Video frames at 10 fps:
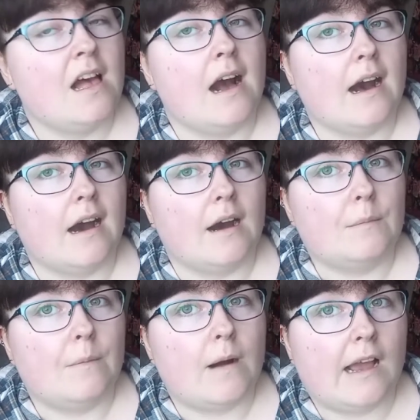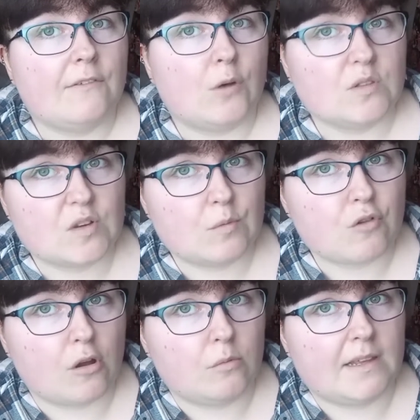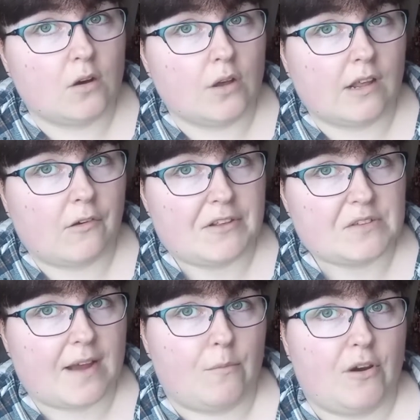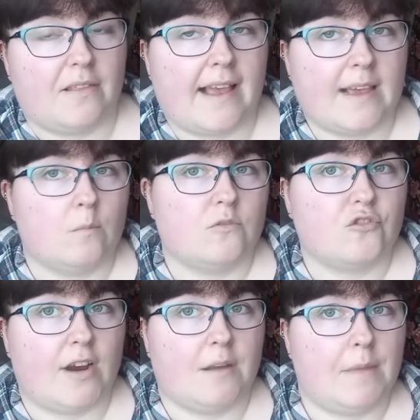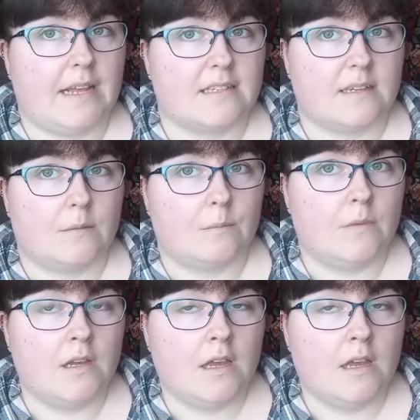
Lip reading: I've also probably got enough of this fabric that I can try and make some